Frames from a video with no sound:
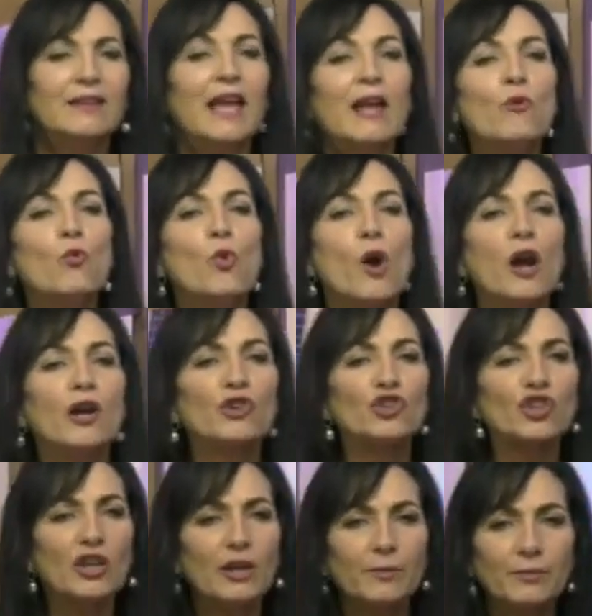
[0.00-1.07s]
They
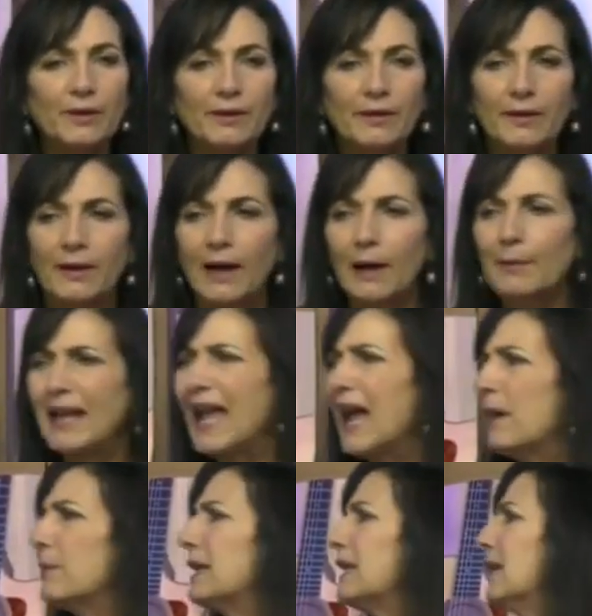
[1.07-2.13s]
worshiped. I mean,
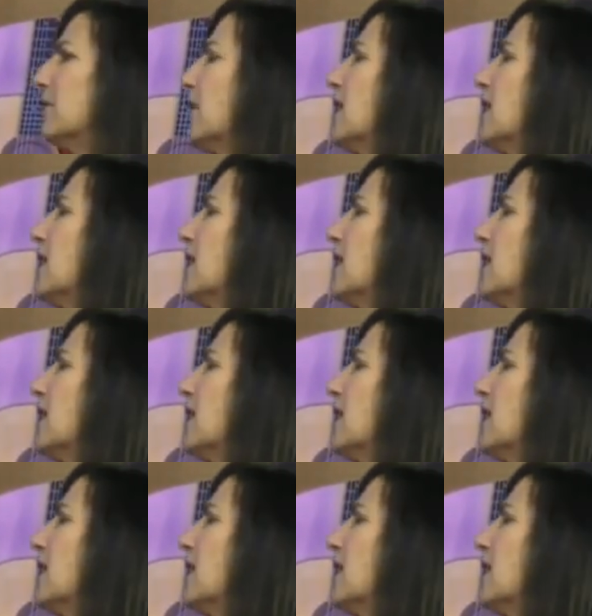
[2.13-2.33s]
how many of